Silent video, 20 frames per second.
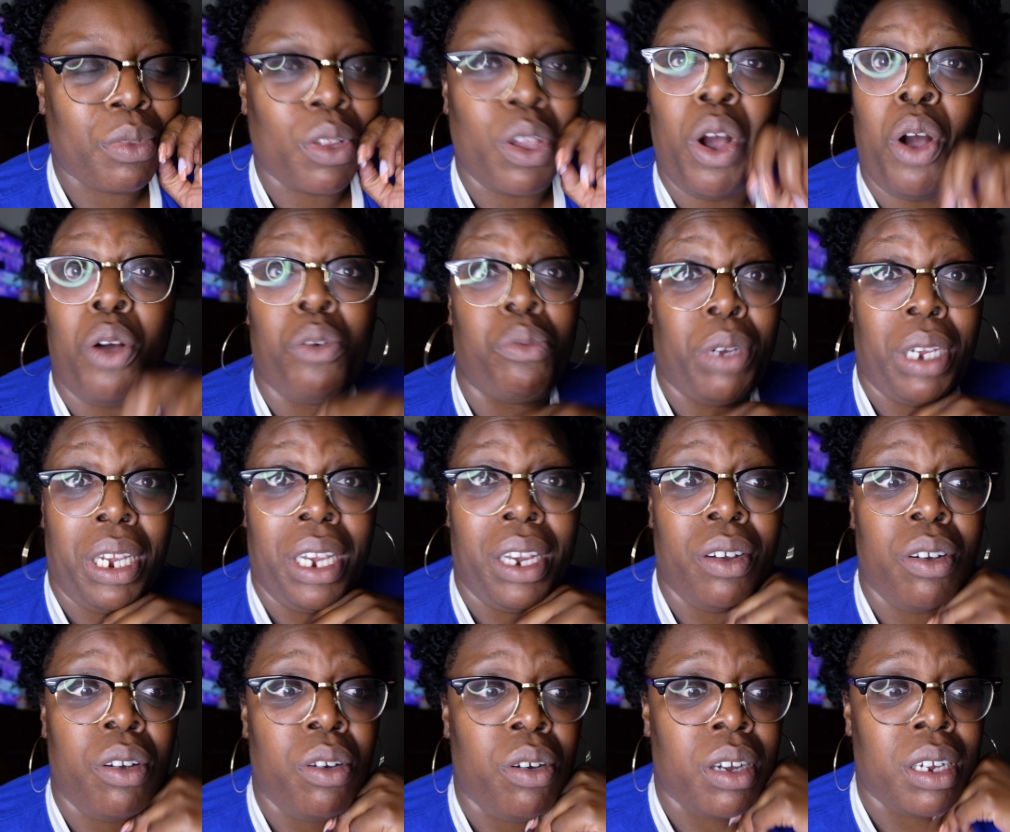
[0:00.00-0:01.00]

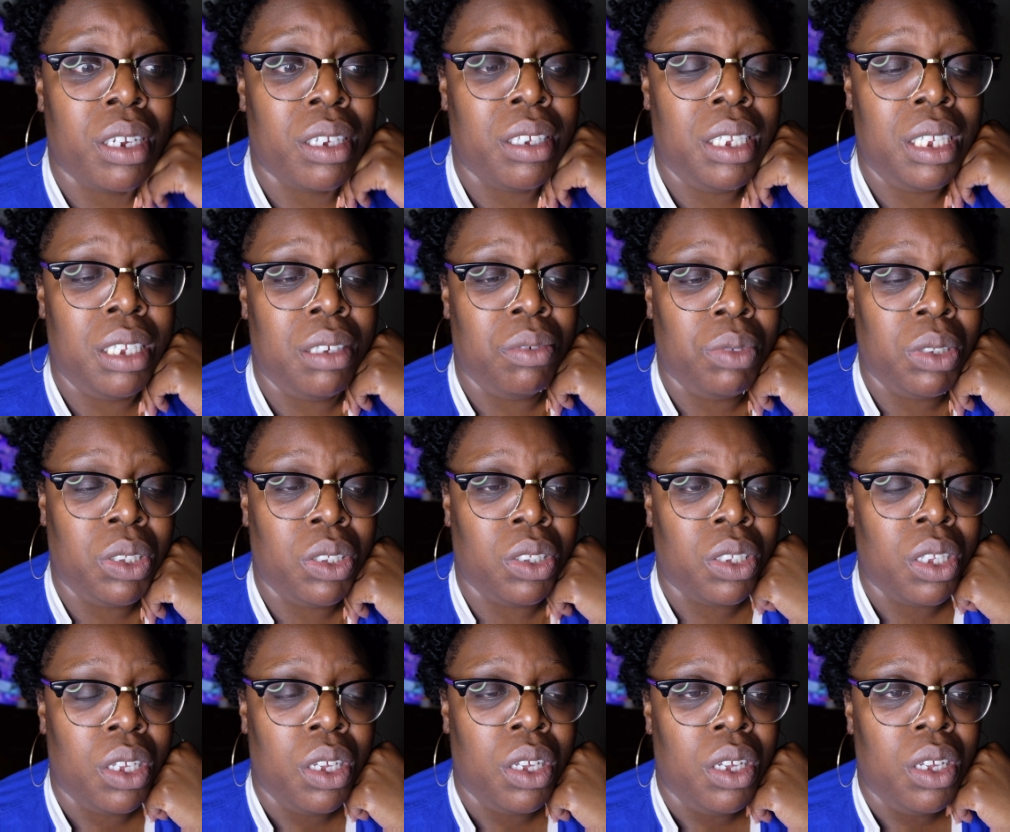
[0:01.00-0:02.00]
career, or he was
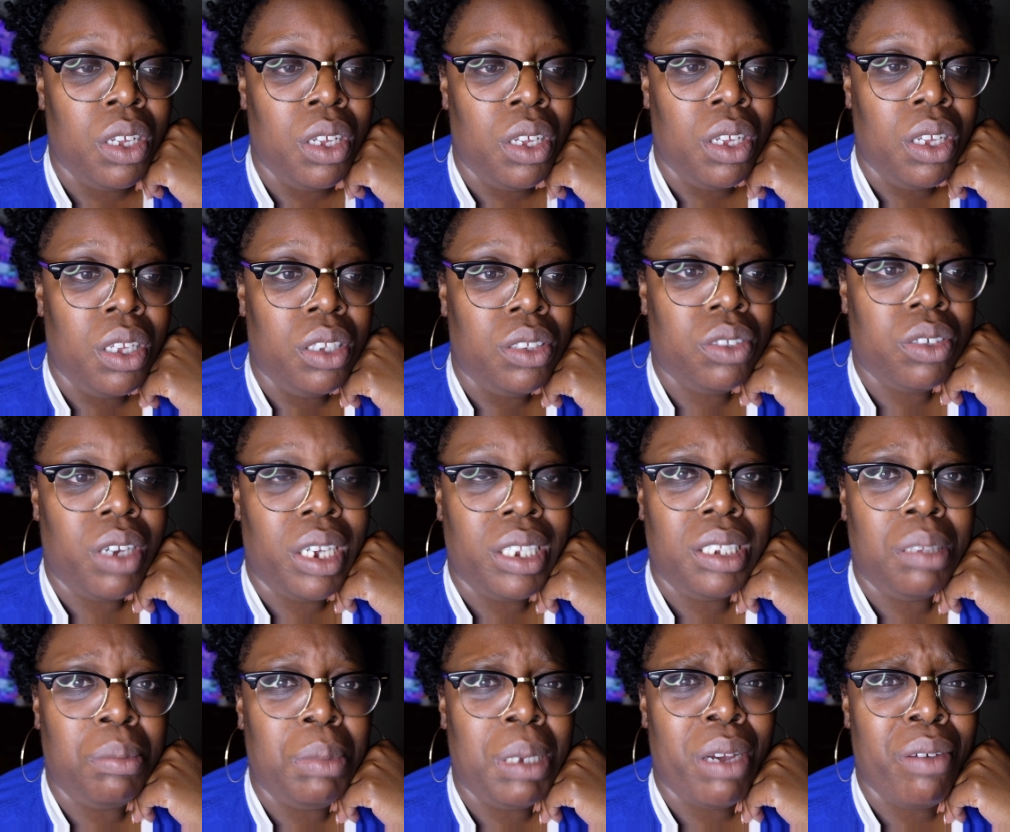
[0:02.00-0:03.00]
trying
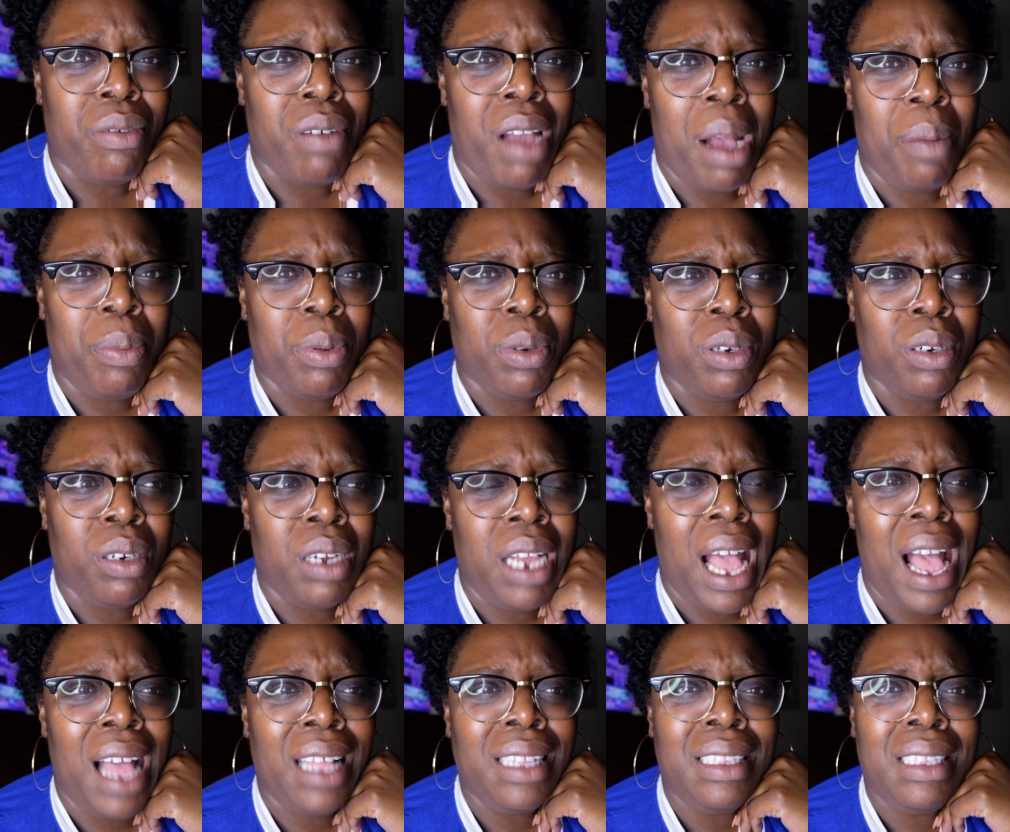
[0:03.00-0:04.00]
to be a rapper,
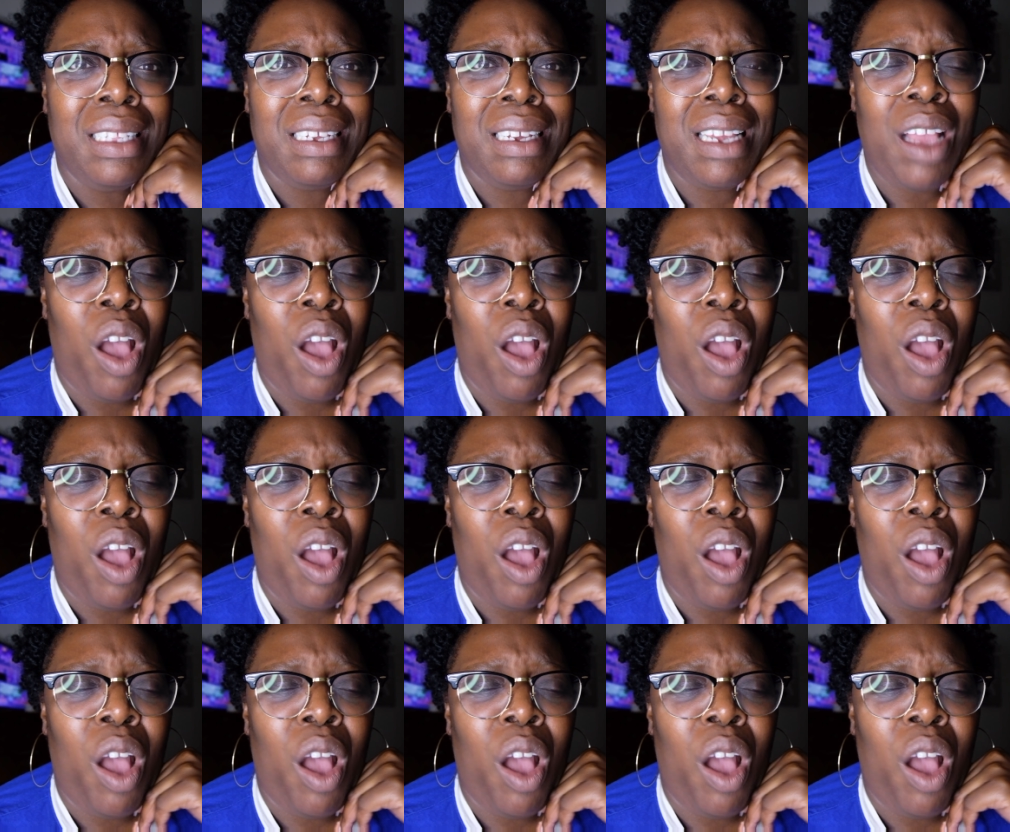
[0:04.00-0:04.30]
and